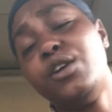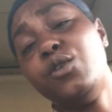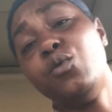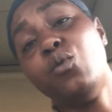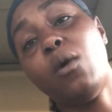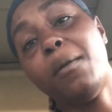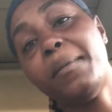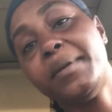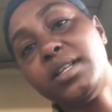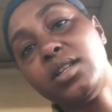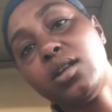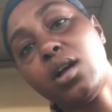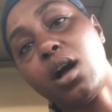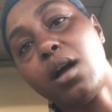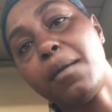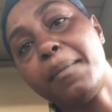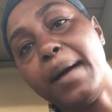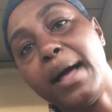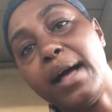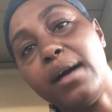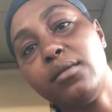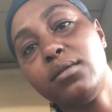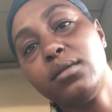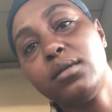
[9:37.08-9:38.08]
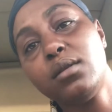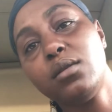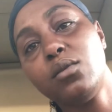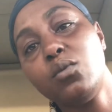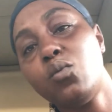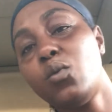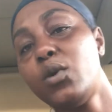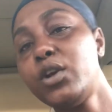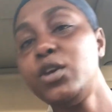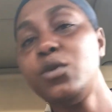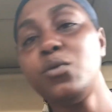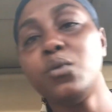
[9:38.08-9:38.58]
want me to talk about.
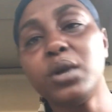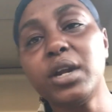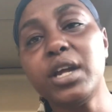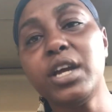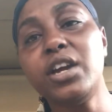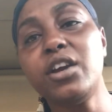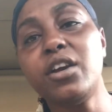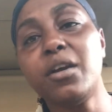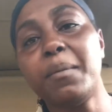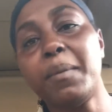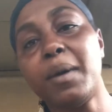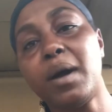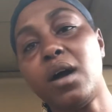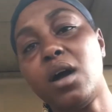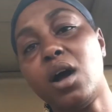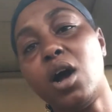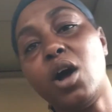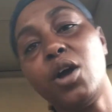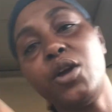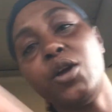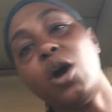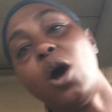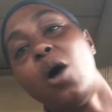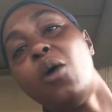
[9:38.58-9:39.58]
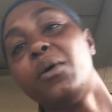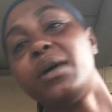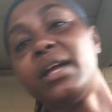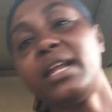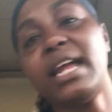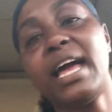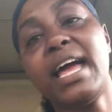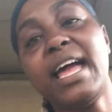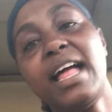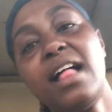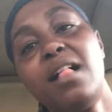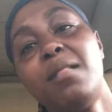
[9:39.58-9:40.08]
What do you want to hear about? How can
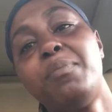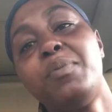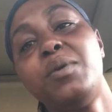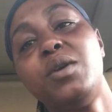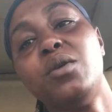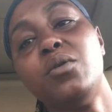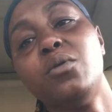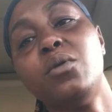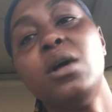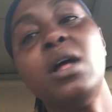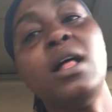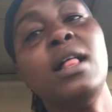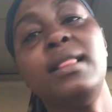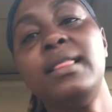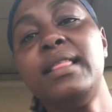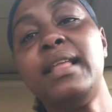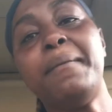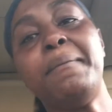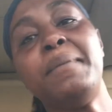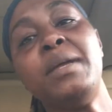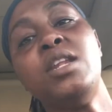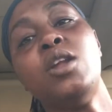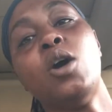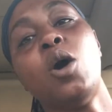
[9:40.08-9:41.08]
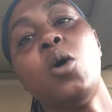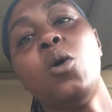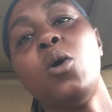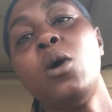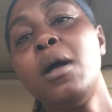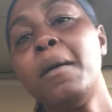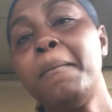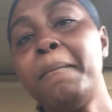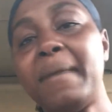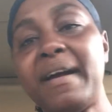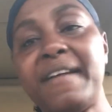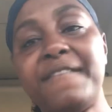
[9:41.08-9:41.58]
I help you? Let me know.
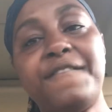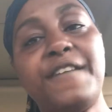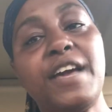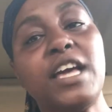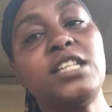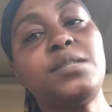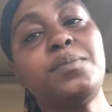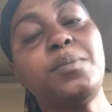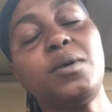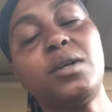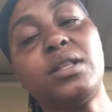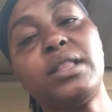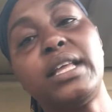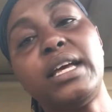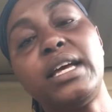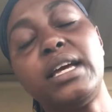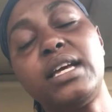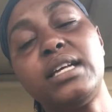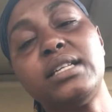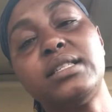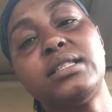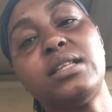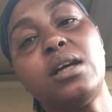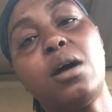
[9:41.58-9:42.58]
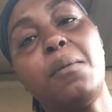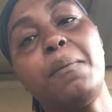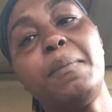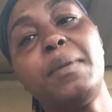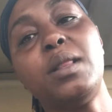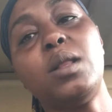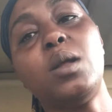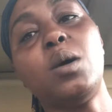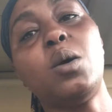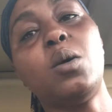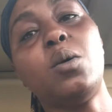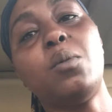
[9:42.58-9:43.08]
My Facebook link is down
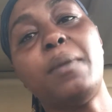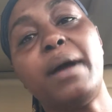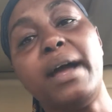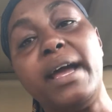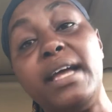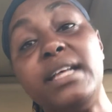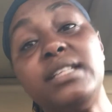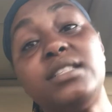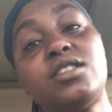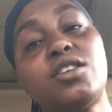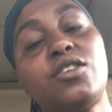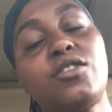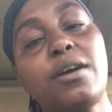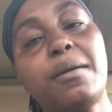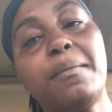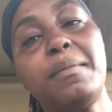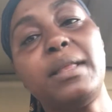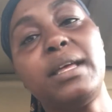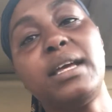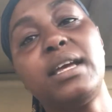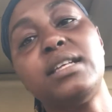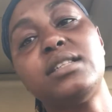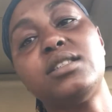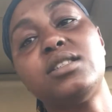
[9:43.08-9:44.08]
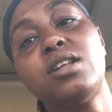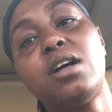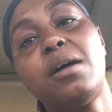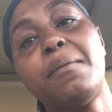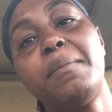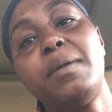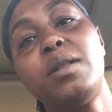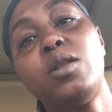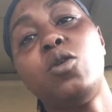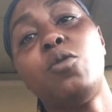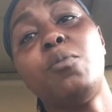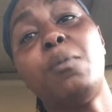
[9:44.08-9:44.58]
below. My Instagram link is down
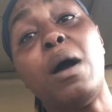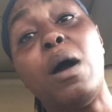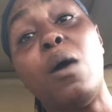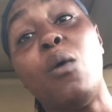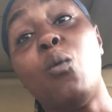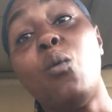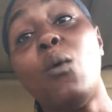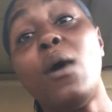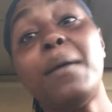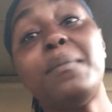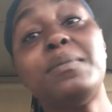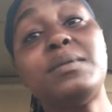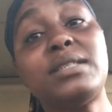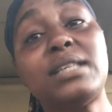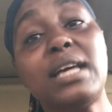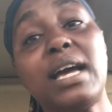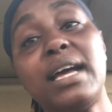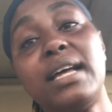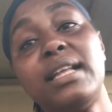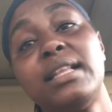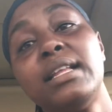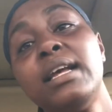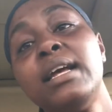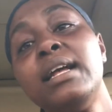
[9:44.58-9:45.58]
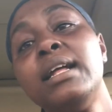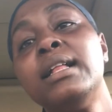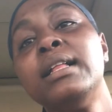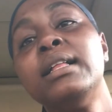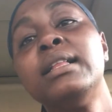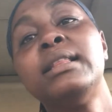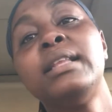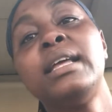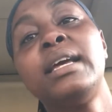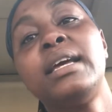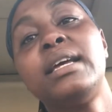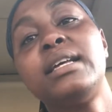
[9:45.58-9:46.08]
below. My website
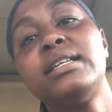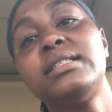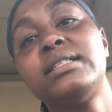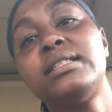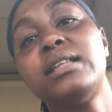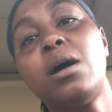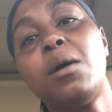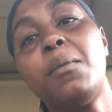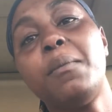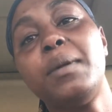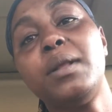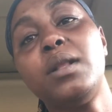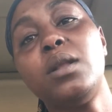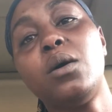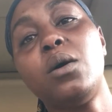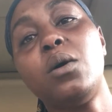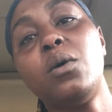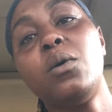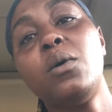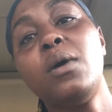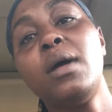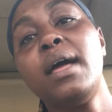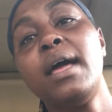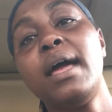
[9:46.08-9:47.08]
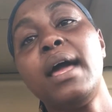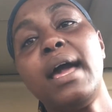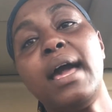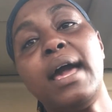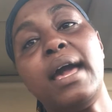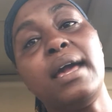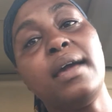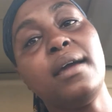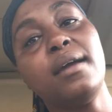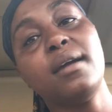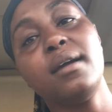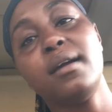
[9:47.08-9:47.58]
link is down below.
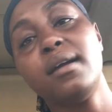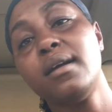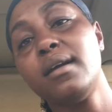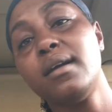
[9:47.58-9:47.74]
Hey,